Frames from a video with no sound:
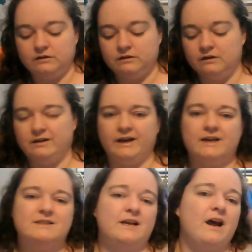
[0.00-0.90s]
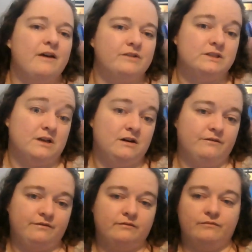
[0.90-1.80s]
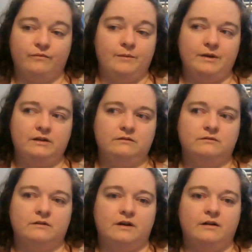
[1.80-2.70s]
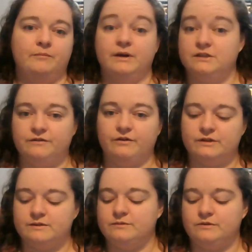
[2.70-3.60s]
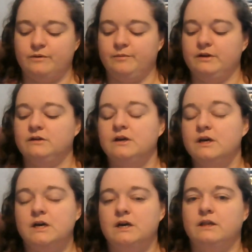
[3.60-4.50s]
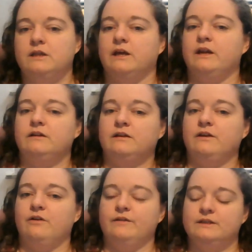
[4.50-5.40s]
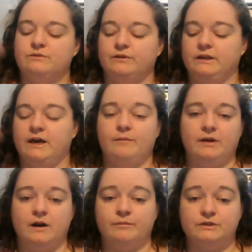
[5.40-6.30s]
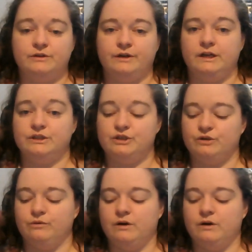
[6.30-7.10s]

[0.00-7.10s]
Like I said, I have a ton of ribbon and a bunch of Christmas ribbon that, and this really gave me an opportunity to,